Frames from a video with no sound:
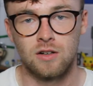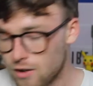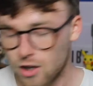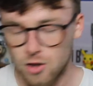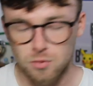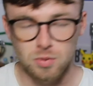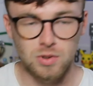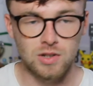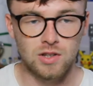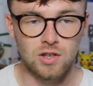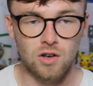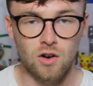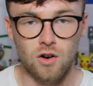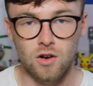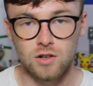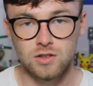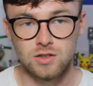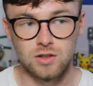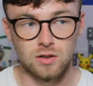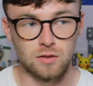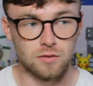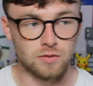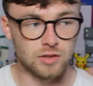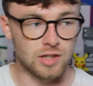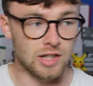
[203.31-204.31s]
There's been talks
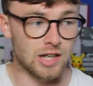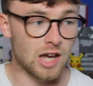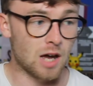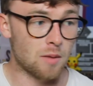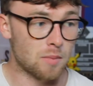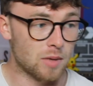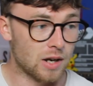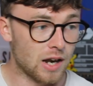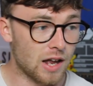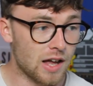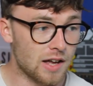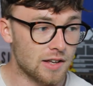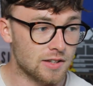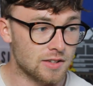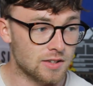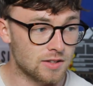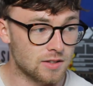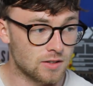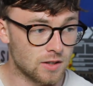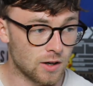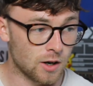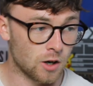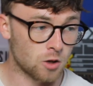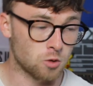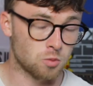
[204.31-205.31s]
of the MLS.
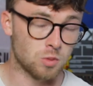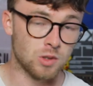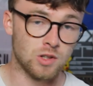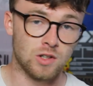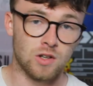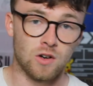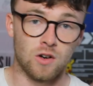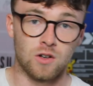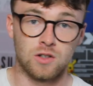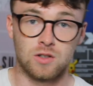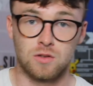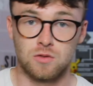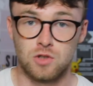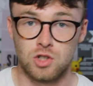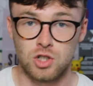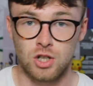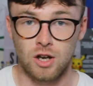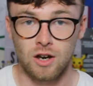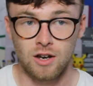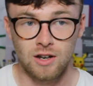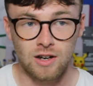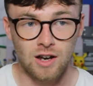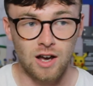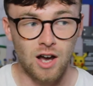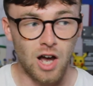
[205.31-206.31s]
There's been talks of
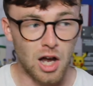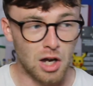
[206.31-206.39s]
China.